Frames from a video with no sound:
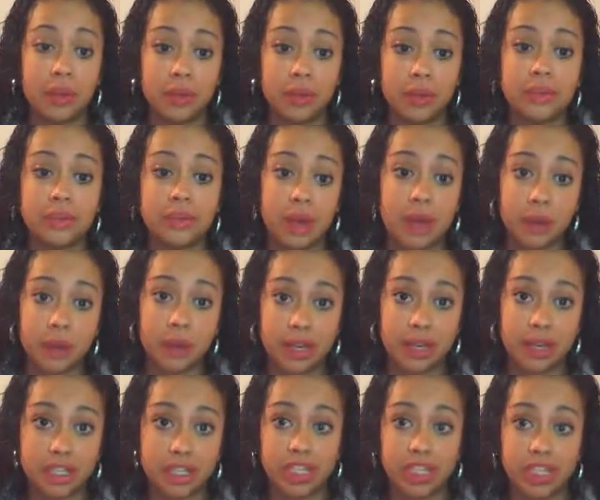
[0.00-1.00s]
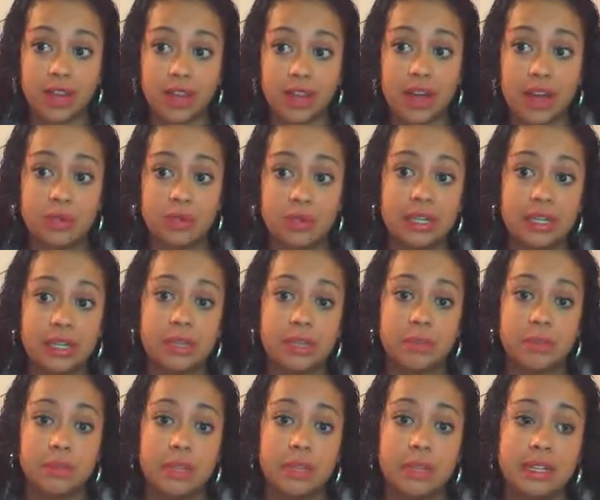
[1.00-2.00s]
reason why I wanted to share that
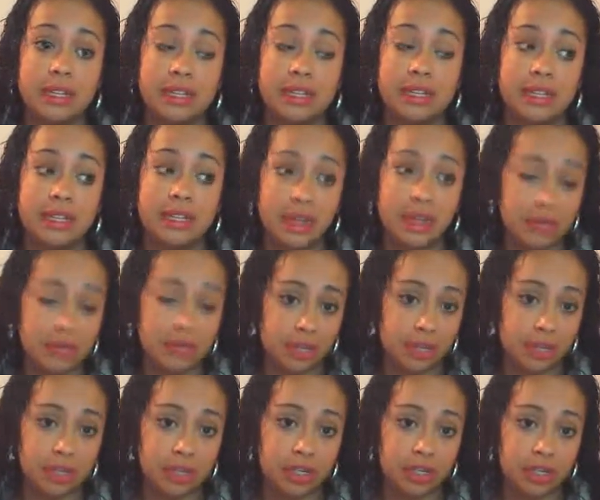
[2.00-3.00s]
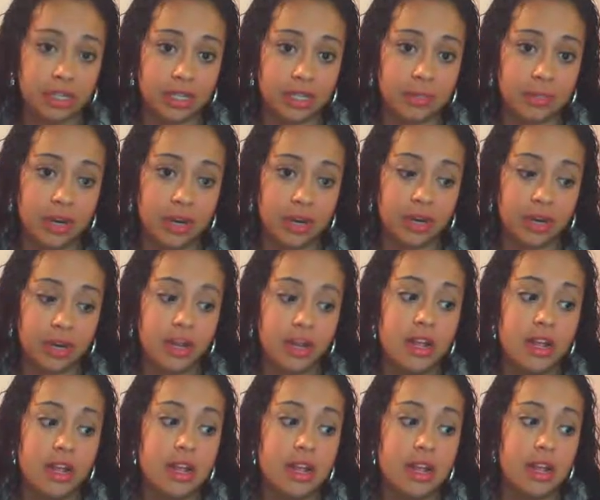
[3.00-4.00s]
was because I said I was gonna be transparent.
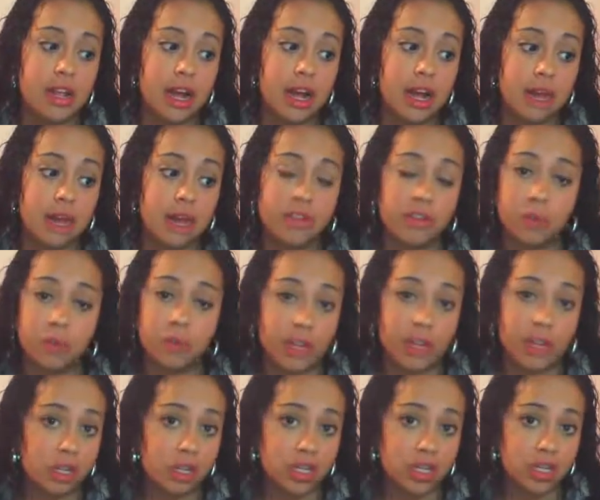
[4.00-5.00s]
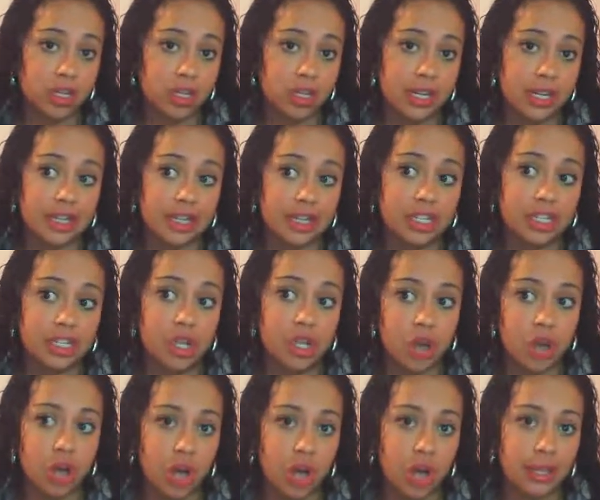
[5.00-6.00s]
This weight loss journey is
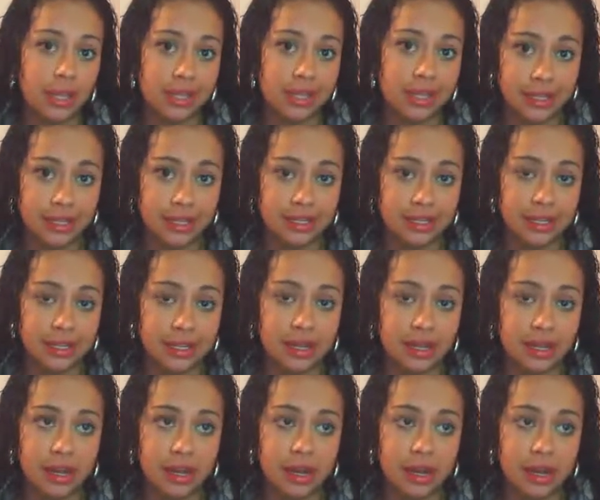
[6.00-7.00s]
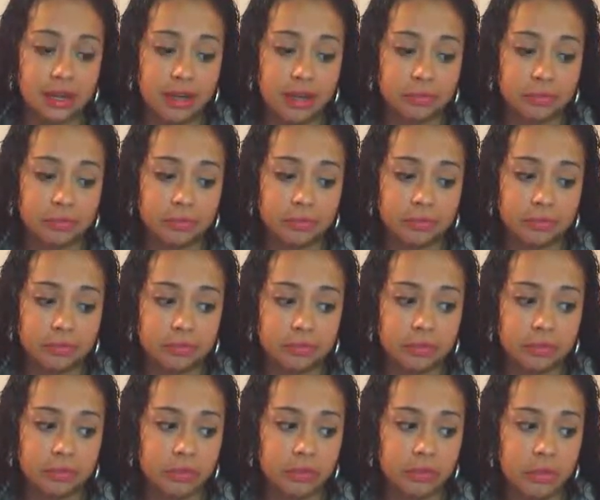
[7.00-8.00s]
not easy.
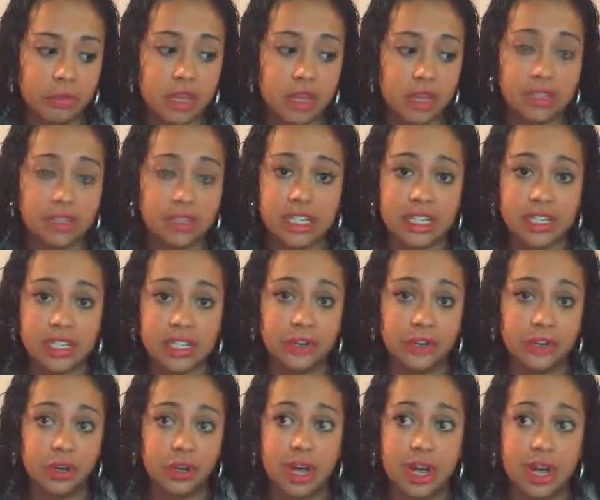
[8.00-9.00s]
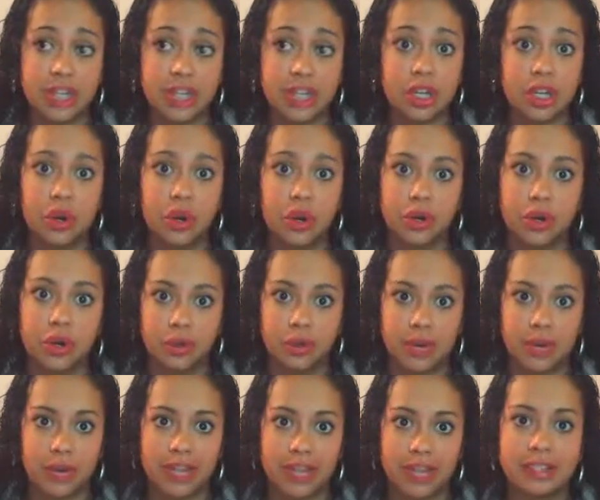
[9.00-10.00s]
If it's easy for you guys,
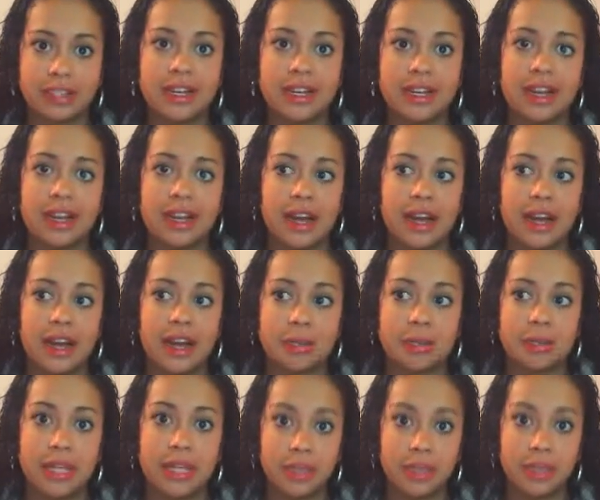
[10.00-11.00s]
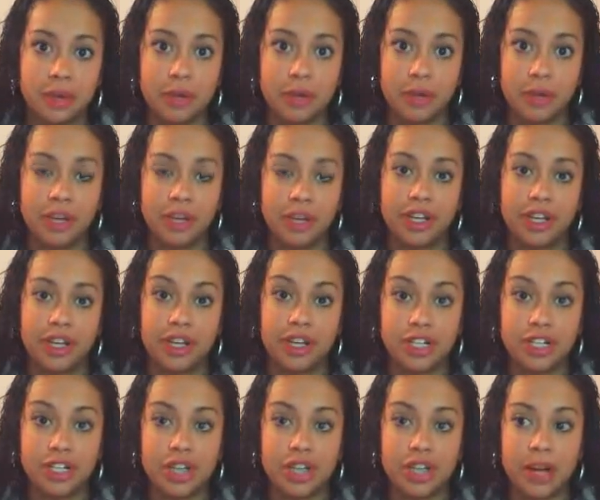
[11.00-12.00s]
great, keep going,
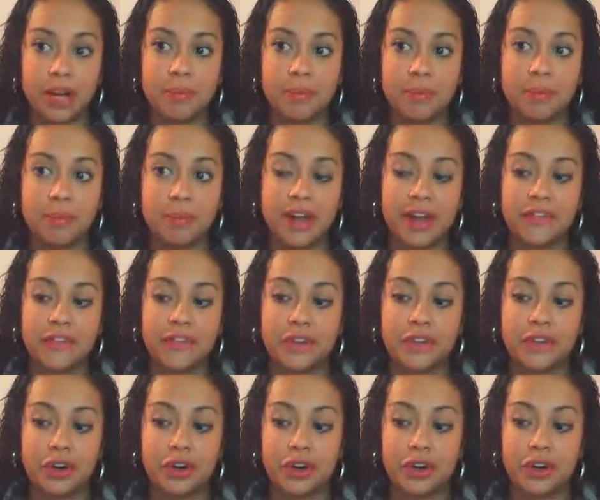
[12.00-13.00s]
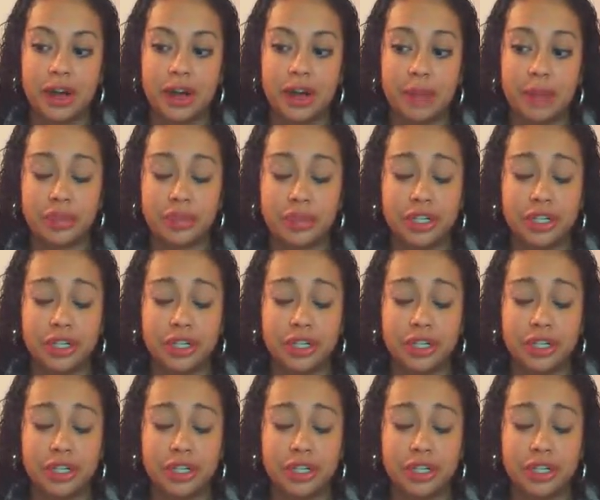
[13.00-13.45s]
good job. But I'm